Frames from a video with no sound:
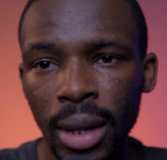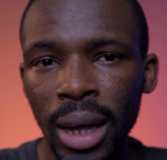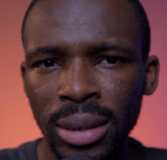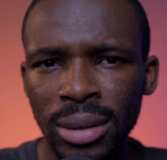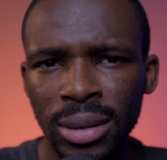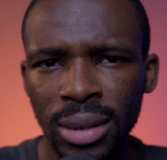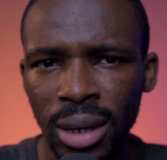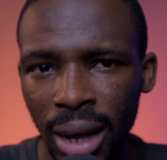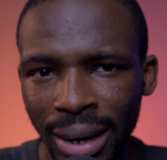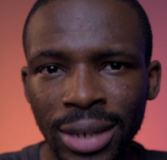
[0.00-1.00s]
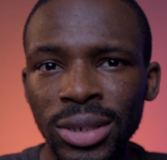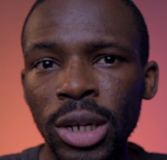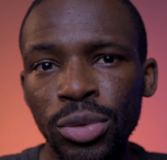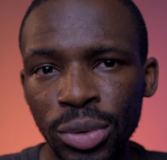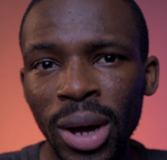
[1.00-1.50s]
It's an
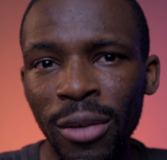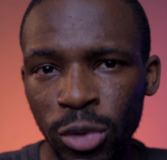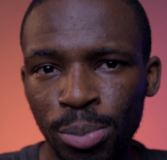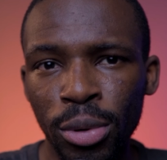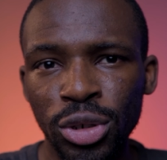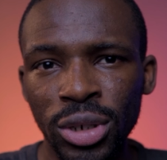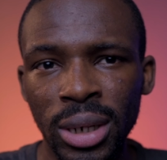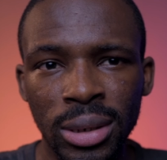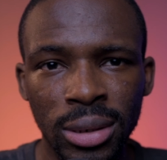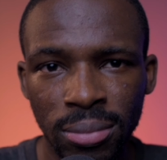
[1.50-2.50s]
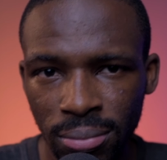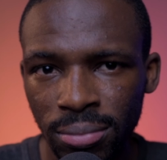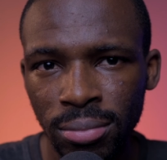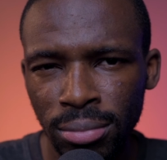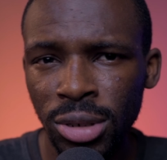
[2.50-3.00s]
accessory you have to purchase
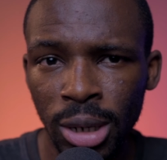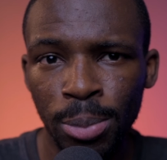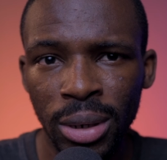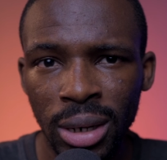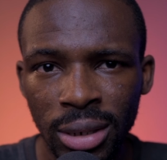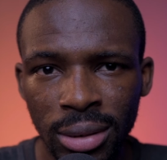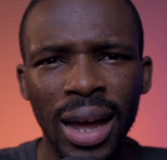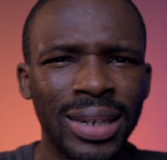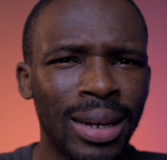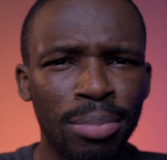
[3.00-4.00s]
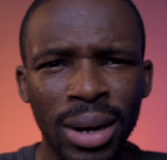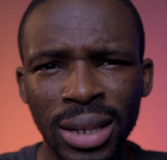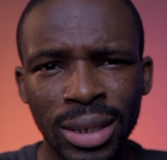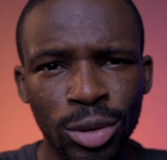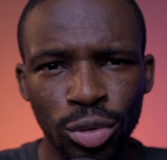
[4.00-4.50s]
separately, and the
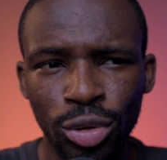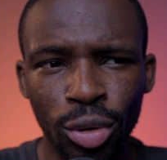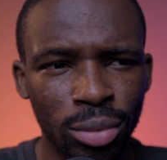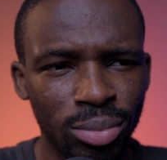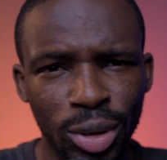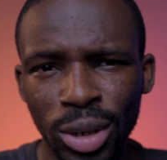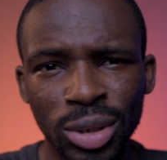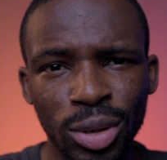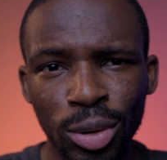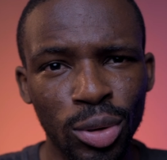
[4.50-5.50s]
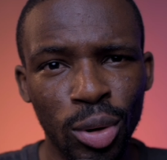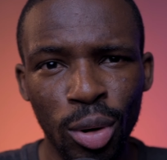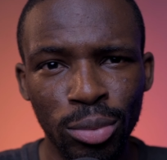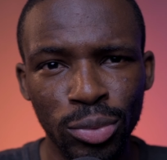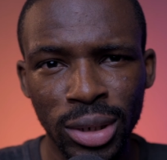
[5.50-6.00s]
ability to draw doesn't also
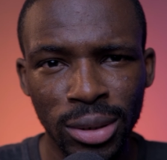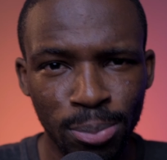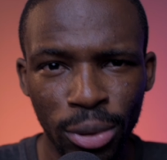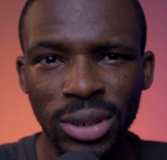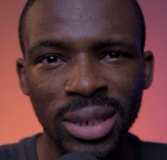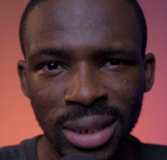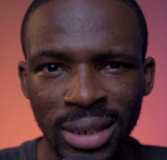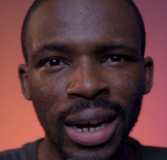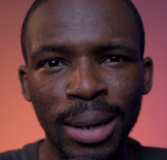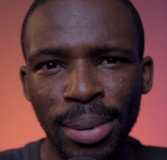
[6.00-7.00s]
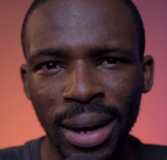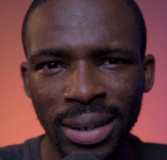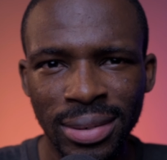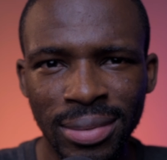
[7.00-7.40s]
come with purchasing the iPad.